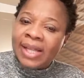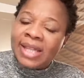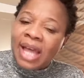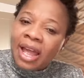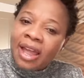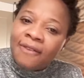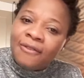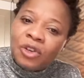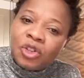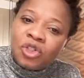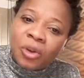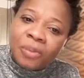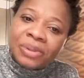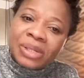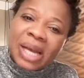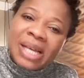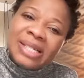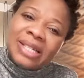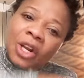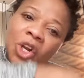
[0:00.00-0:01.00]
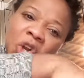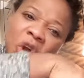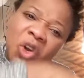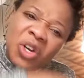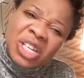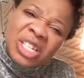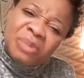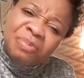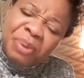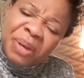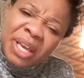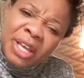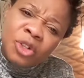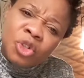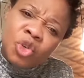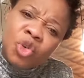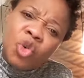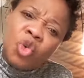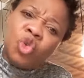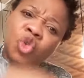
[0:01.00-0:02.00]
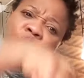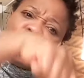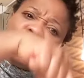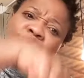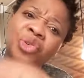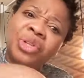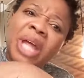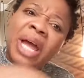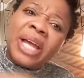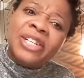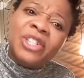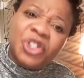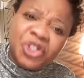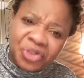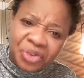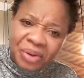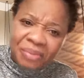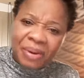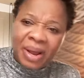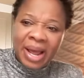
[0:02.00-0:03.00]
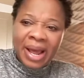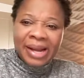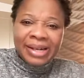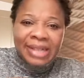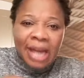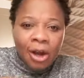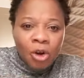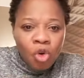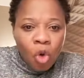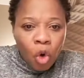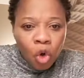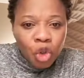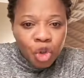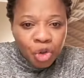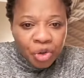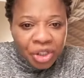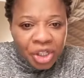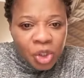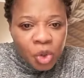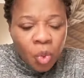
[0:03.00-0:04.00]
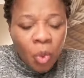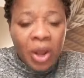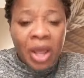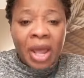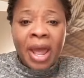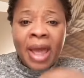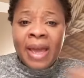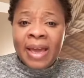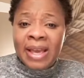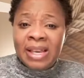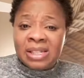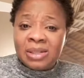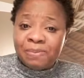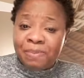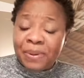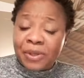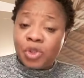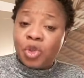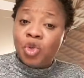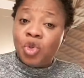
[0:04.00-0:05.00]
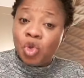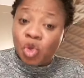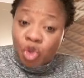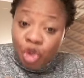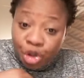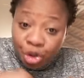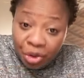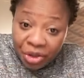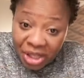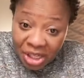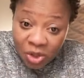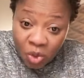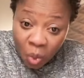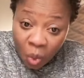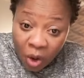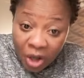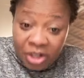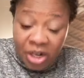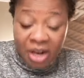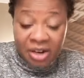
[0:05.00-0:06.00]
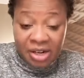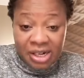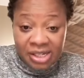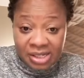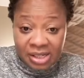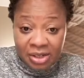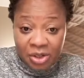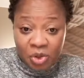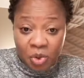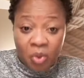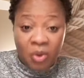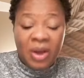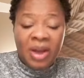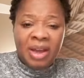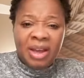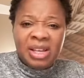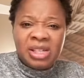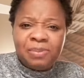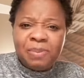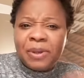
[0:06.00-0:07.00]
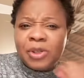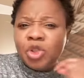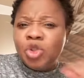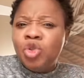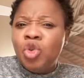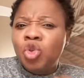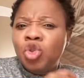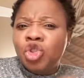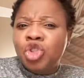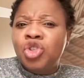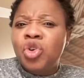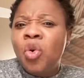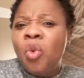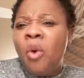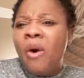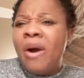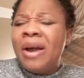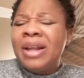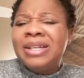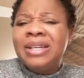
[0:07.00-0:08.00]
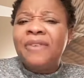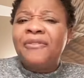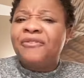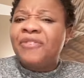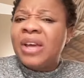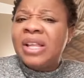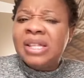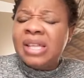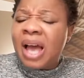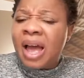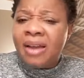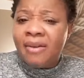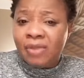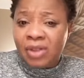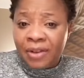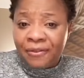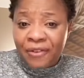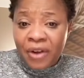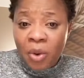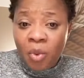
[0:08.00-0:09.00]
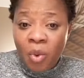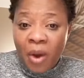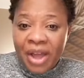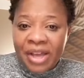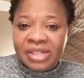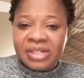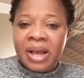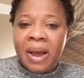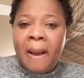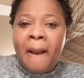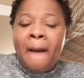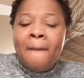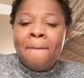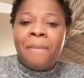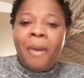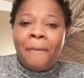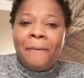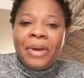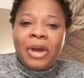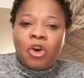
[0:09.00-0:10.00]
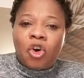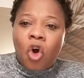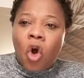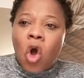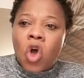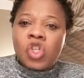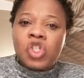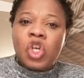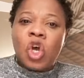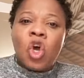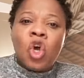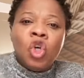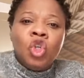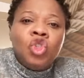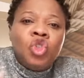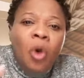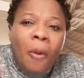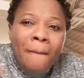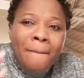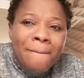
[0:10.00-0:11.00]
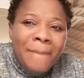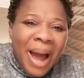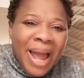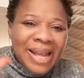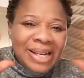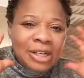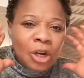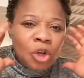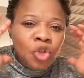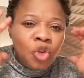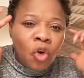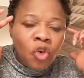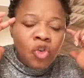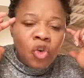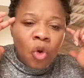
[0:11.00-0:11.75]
That even sometimes the Lord is speaking to you through that dream that go through this way. He speaks to you through this word that you're listening to. He speaks to you through different different ways. But because your mind, you,